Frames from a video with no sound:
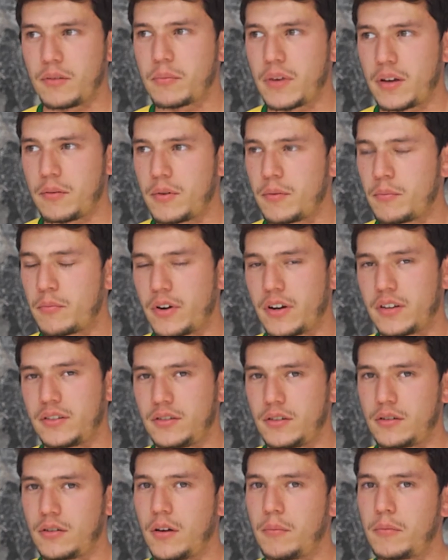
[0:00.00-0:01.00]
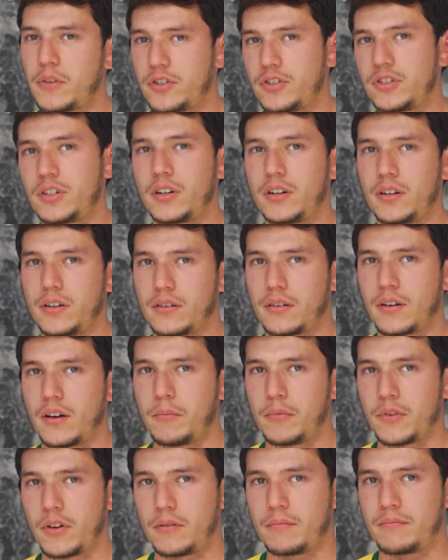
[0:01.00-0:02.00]
maybe in Brazil, I'm
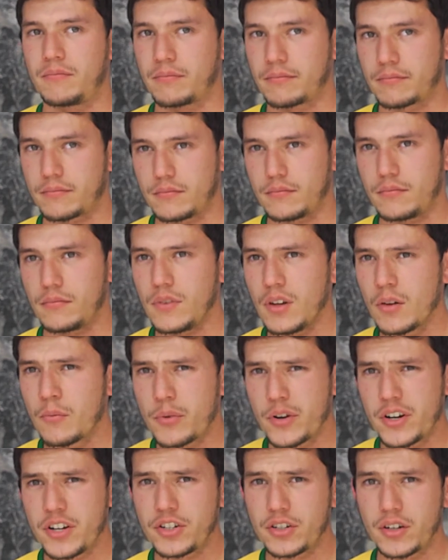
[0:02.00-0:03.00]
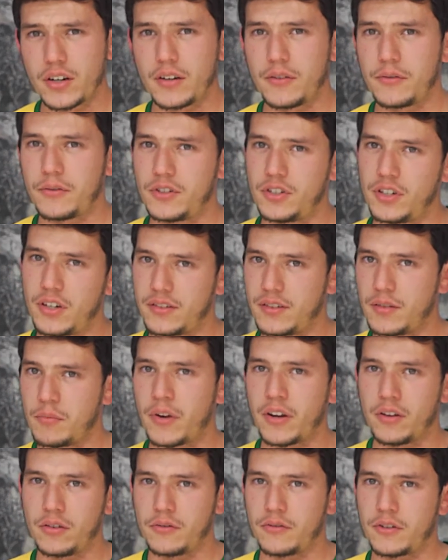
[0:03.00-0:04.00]
not pretty sure it's just in my
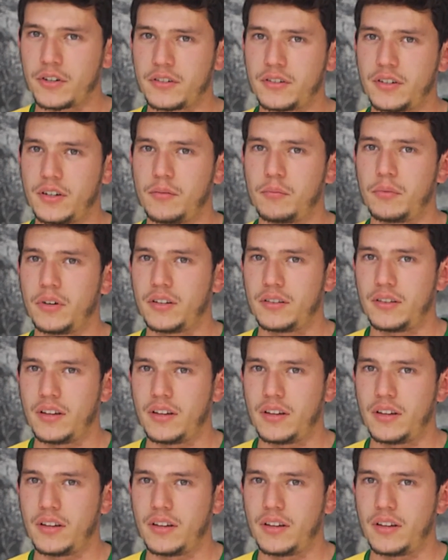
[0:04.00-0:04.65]
university, but